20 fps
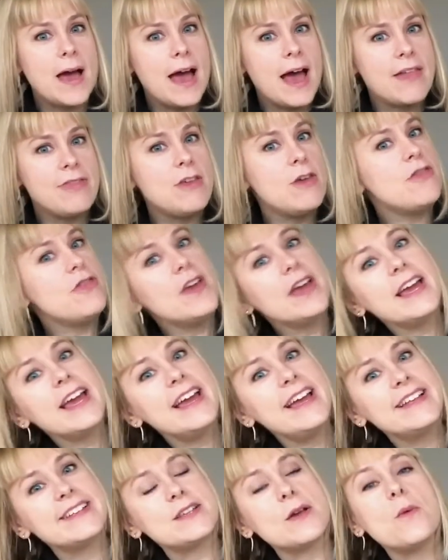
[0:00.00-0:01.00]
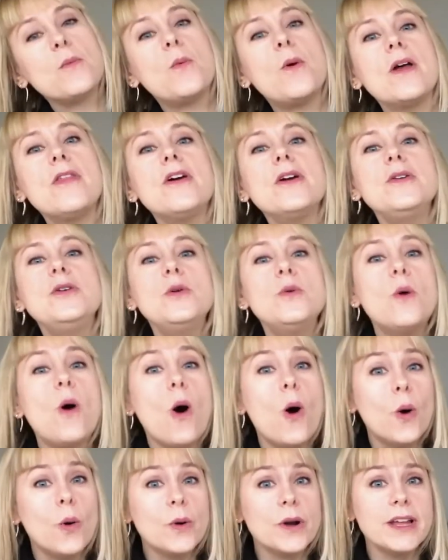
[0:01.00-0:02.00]
And the thing is, whether you
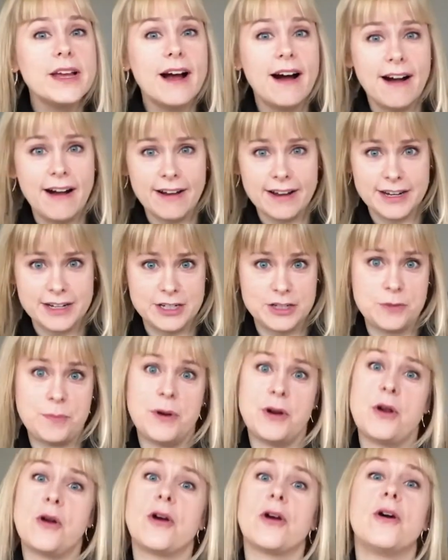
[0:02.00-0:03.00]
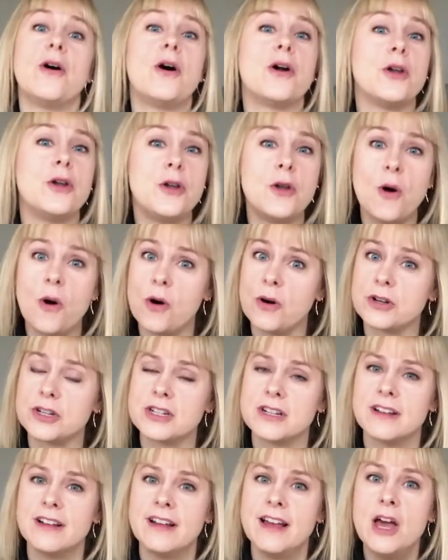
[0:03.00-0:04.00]
already are an entrepreneur or
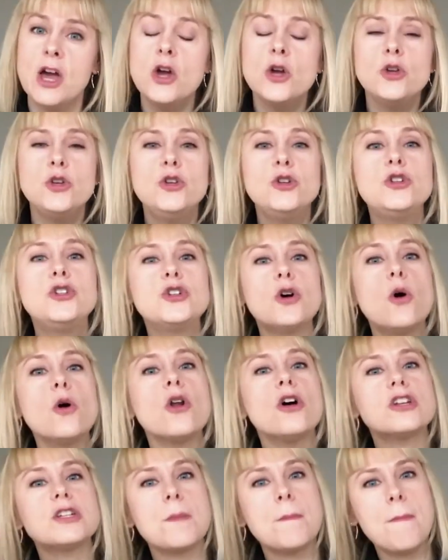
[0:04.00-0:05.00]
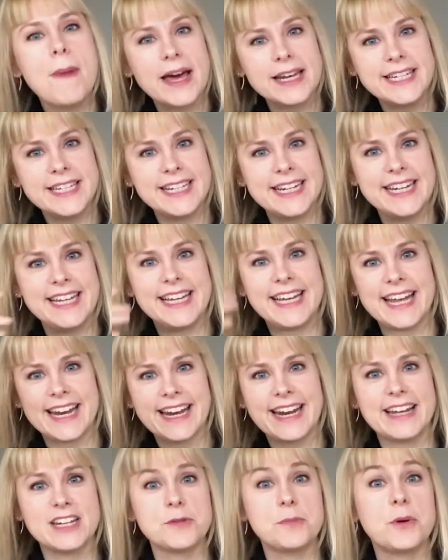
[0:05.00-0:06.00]
not, you don't automatically get an
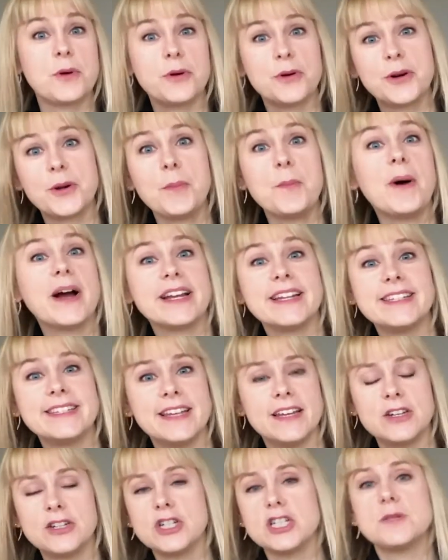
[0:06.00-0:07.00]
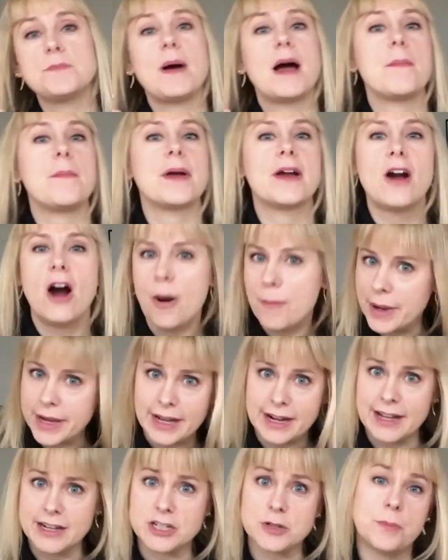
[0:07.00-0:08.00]
entrepreneurial mindset just by becoming
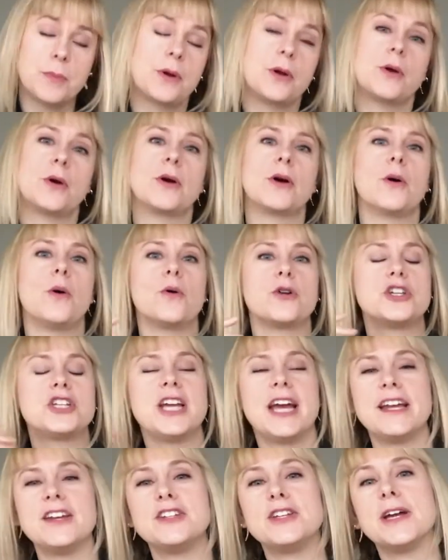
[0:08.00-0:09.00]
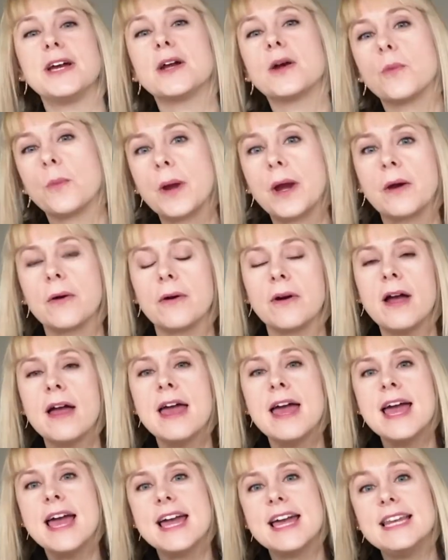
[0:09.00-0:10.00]
an entrepreneur or changing career.
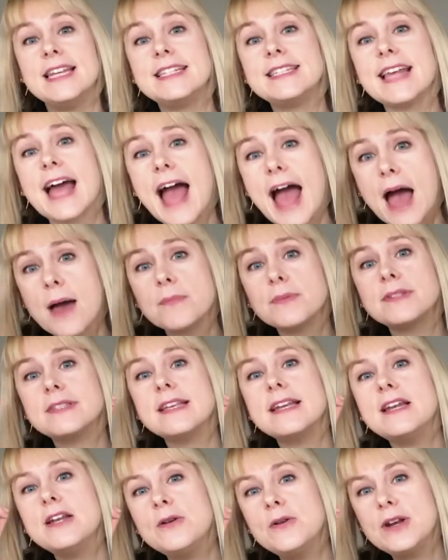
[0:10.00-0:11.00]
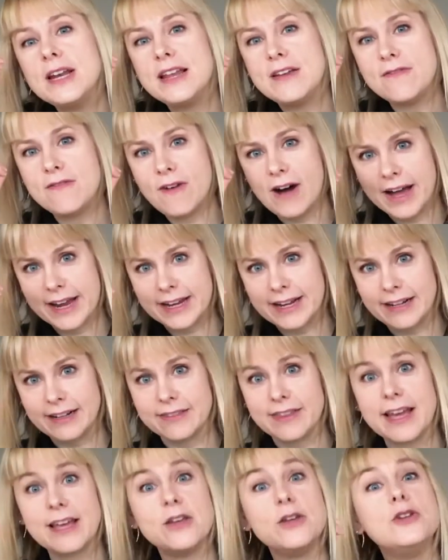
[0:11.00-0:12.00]
It is absolutely vital
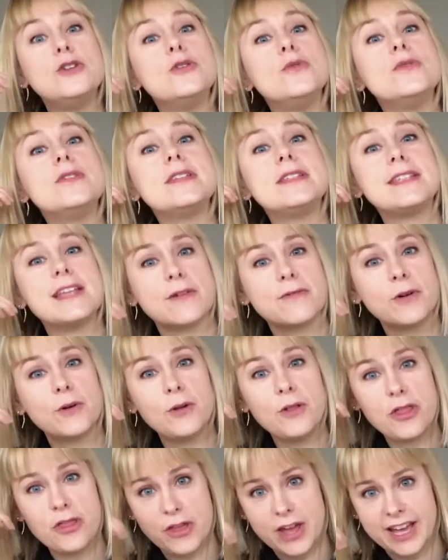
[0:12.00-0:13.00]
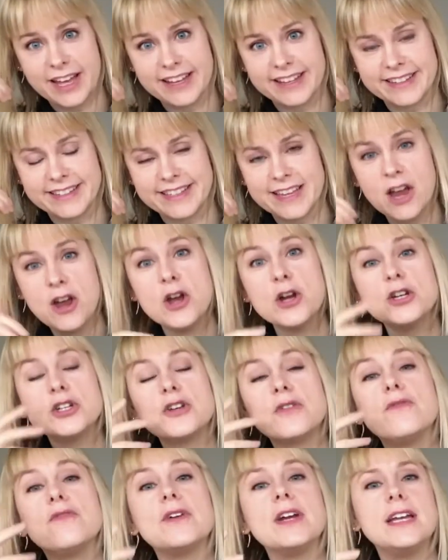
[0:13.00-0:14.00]
that you do several things
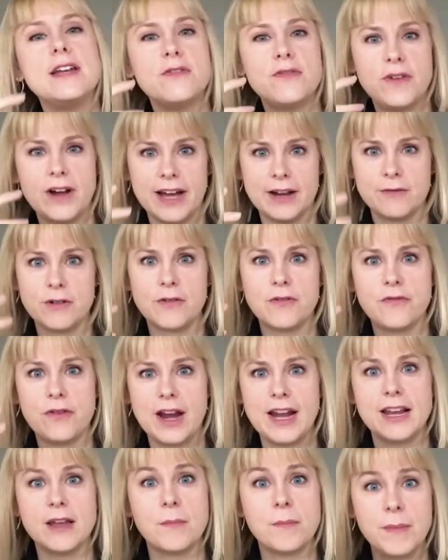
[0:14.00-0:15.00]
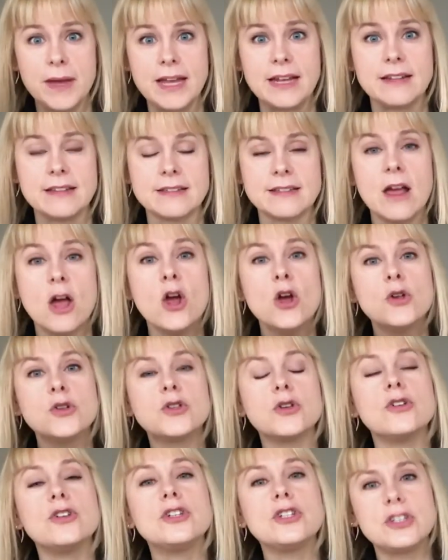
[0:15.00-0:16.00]
to redefine what failure means.
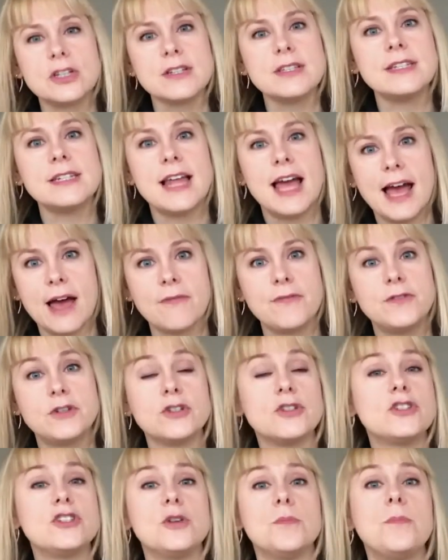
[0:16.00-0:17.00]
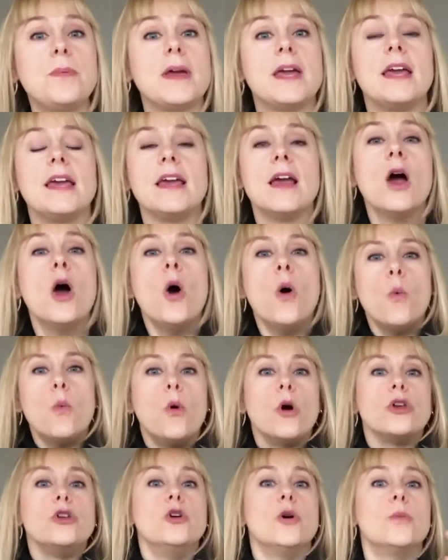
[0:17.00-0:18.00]
So it doesn't have just to be
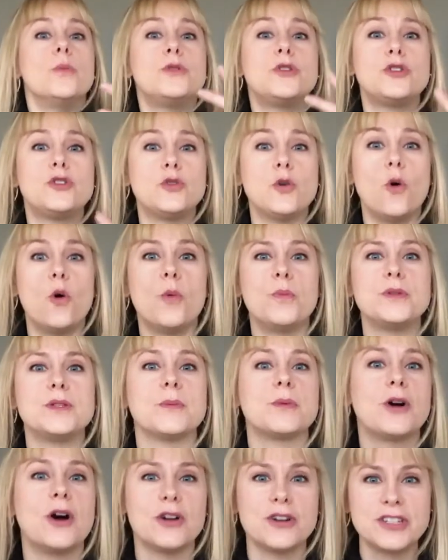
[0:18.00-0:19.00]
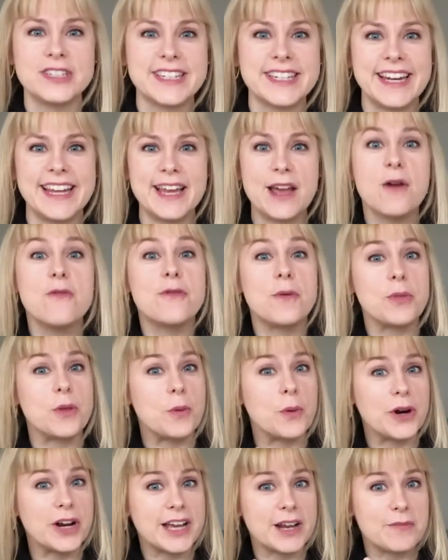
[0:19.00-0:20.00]
what you absorb subconsciously from the
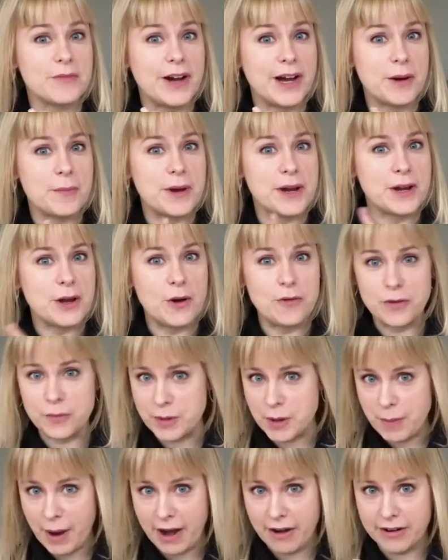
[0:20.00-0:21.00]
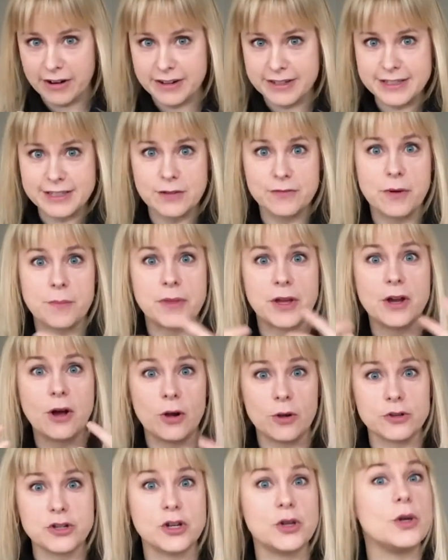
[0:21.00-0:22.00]
work environment or from your parents or from the
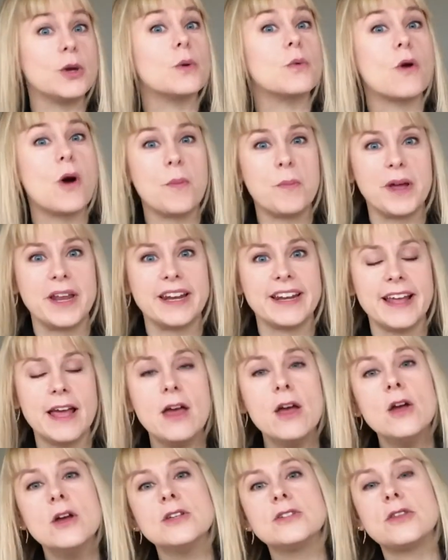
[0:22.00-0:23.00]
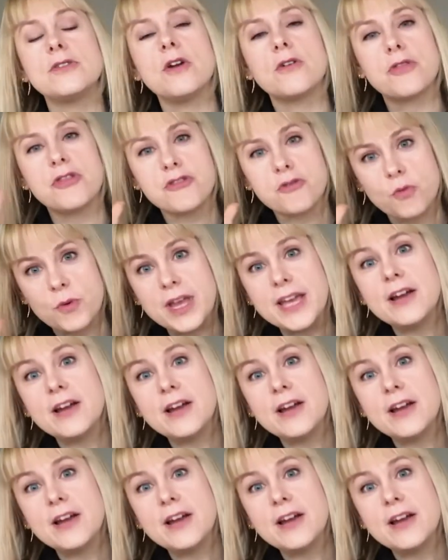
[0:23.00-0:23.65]
culture you grew up in. So there are 3